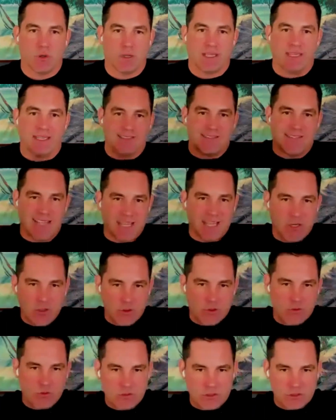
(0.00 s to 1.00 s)
So it
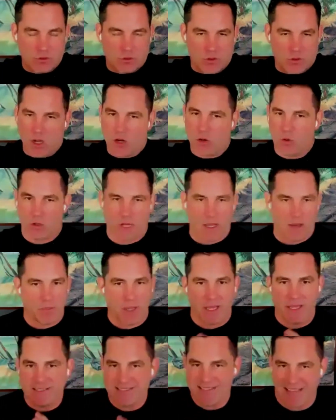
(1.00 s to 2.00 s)
continues to grow. We're
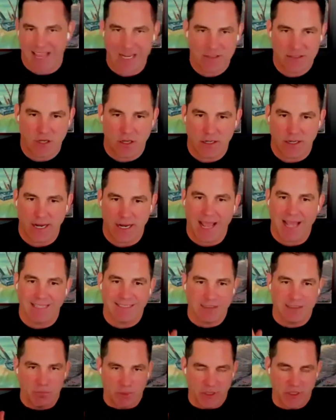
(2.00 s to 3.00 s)
not paying tax on it
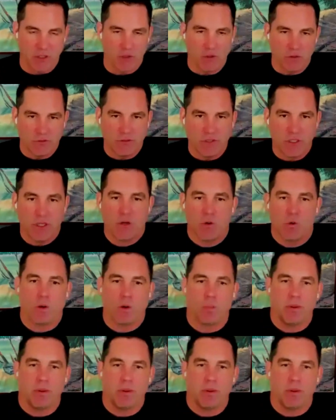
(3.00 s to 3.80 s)
as it builds.